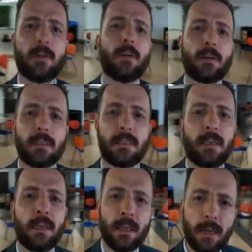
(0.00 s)
you all can
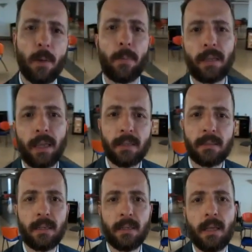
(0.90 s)
see in our
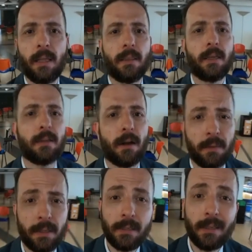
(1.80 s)
canteen, these are
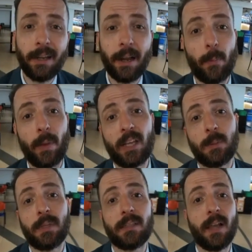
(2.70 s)
the sitting
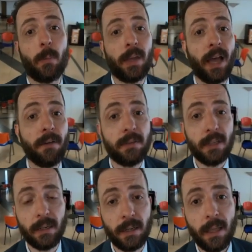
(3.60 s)
arrangements that we have
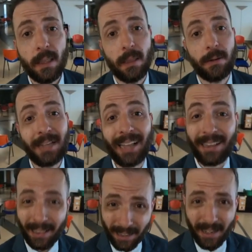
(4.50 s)
done. There is
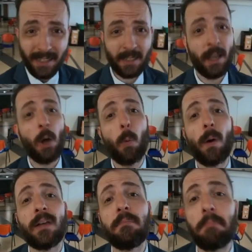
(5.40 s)
at least
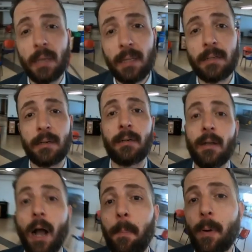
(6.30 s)
1 meter
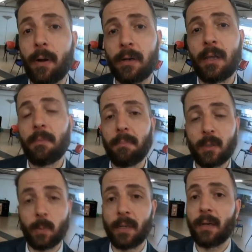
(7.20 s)
apart
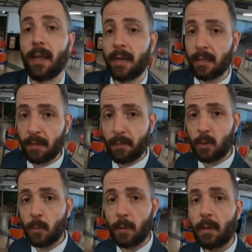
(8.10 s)
between an
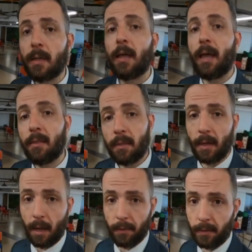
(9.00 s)
individual and
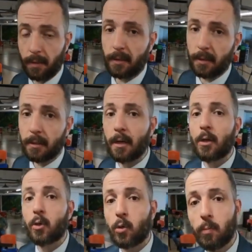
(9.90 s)
the other. This is
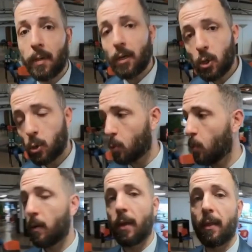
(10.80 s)
to make
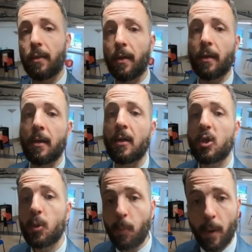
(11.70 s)
sure that the
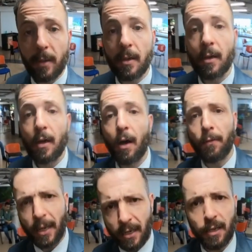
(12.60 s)
spread
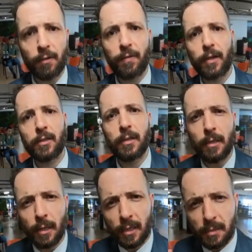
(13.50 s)
of any infection
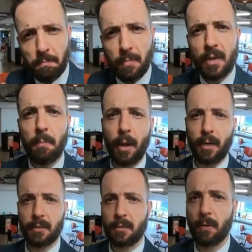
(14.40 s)
is
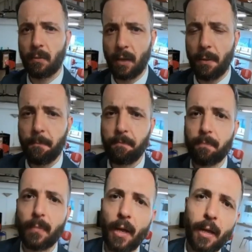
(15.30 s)
minimized, okay?
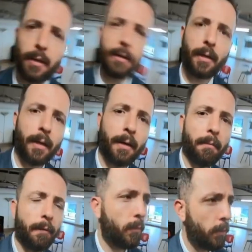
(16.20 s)
And
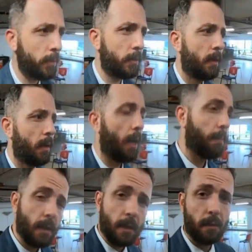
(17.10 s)
of course,
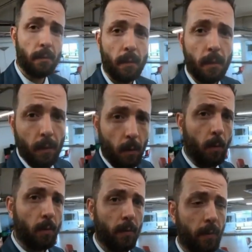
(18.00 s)
I'm here
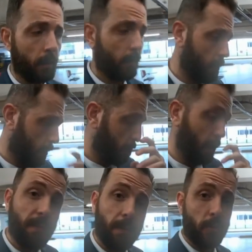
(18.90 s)
ordering
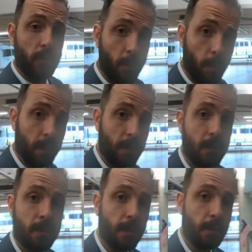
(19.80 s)
my favorite drink with the
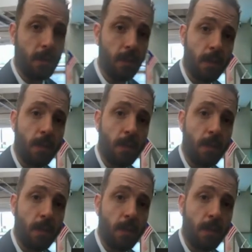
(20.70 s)
tetare.